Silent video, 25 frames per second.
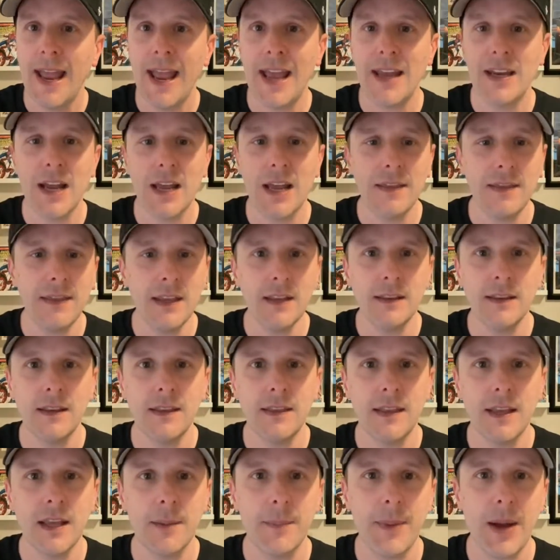and I think the
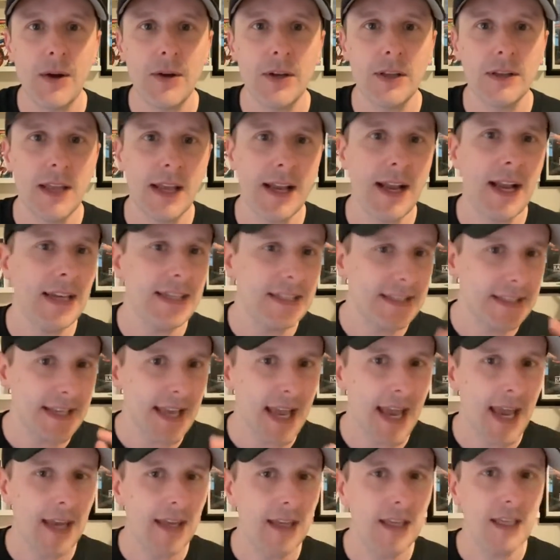thing about it, like I
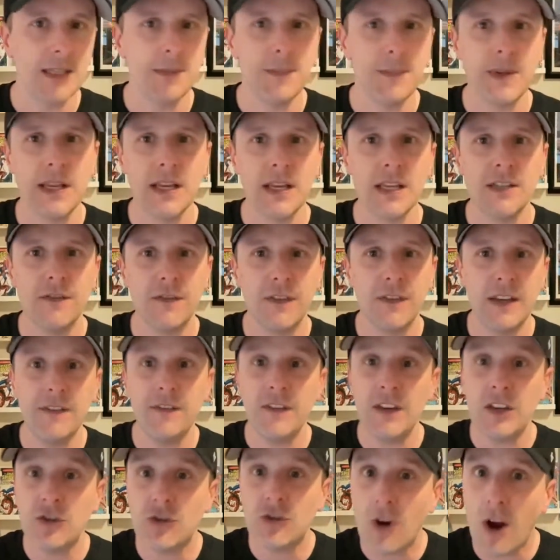said, is because
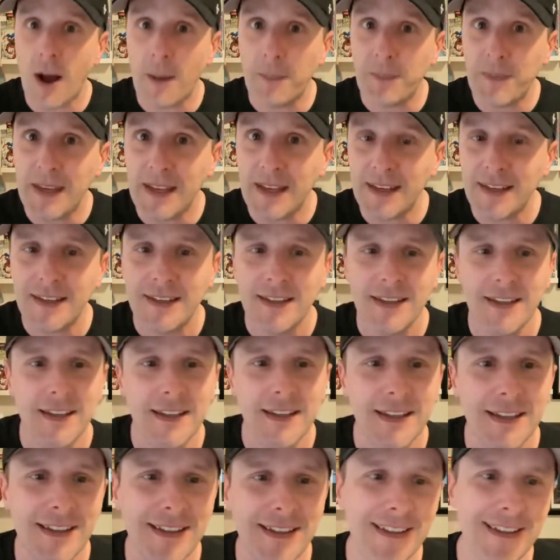VeVe dropped it.
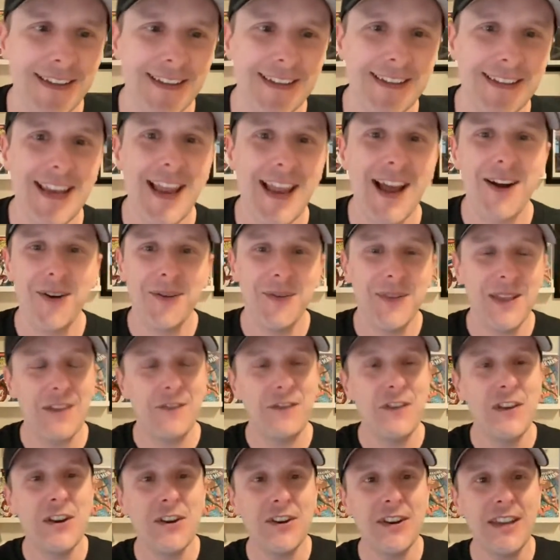Now,
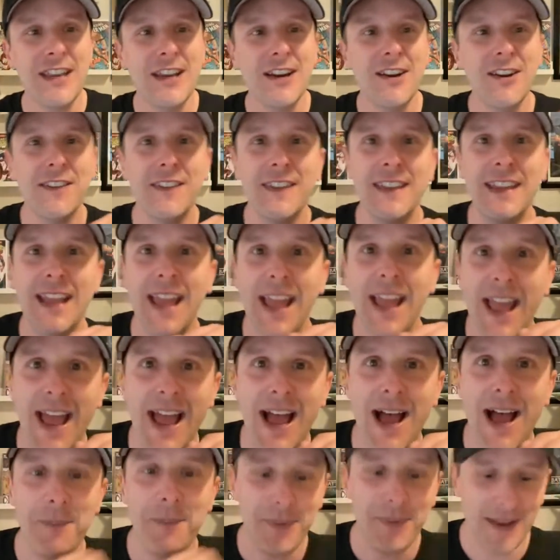if you're here in the
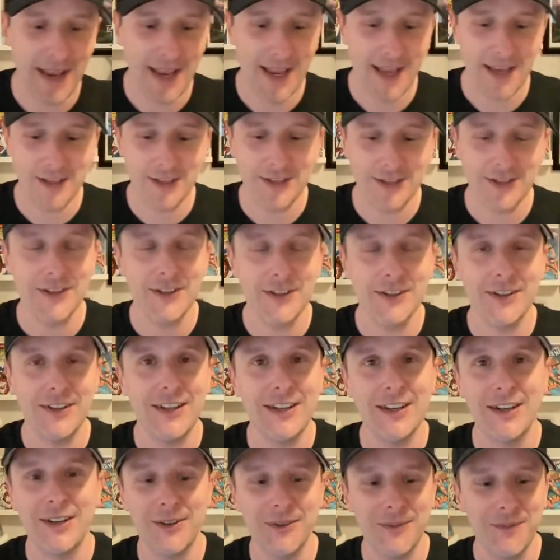app and you're, you
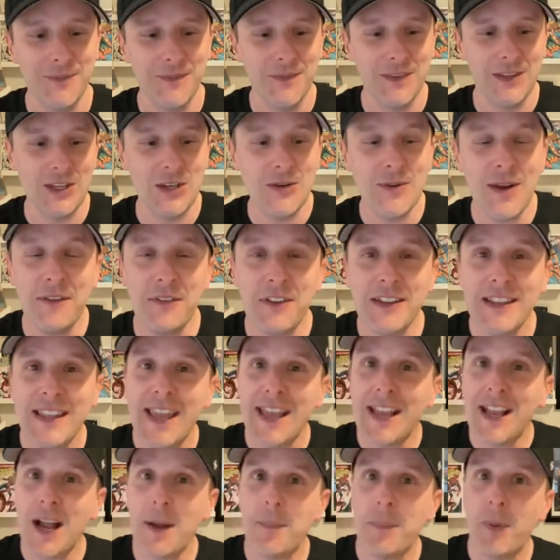know, you have a
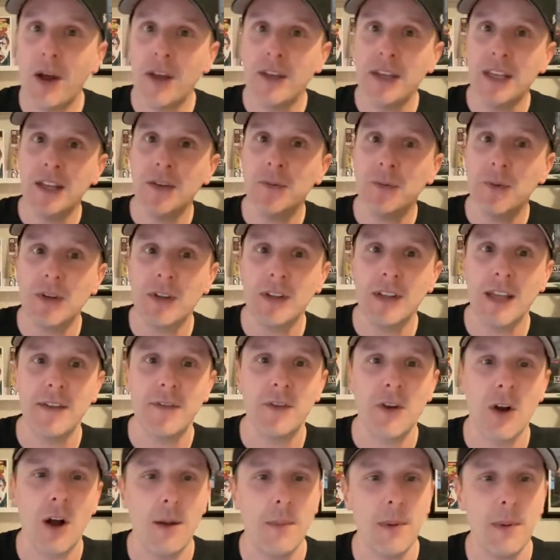leg up on in real
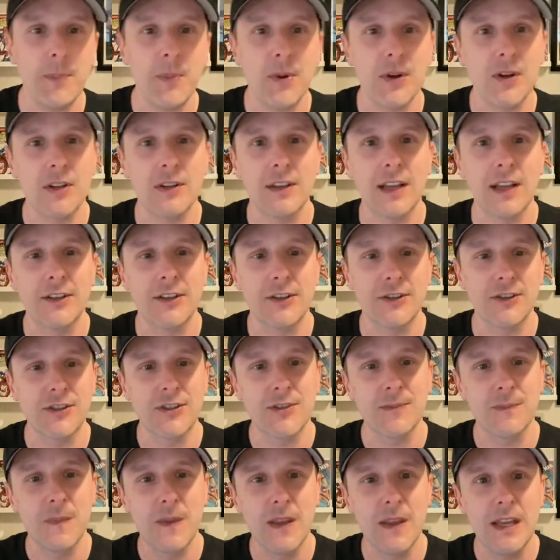life comic book
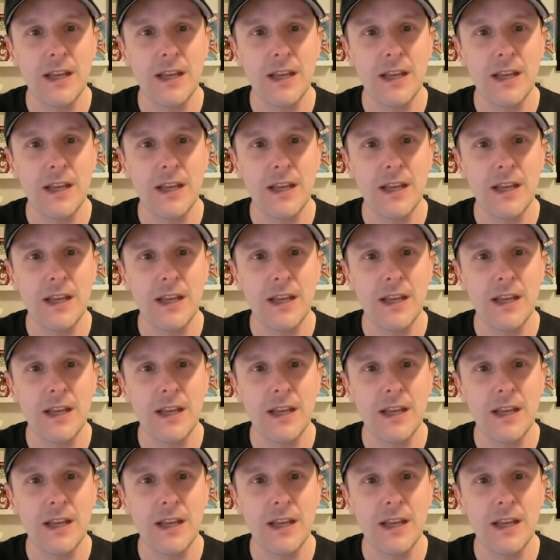collectors,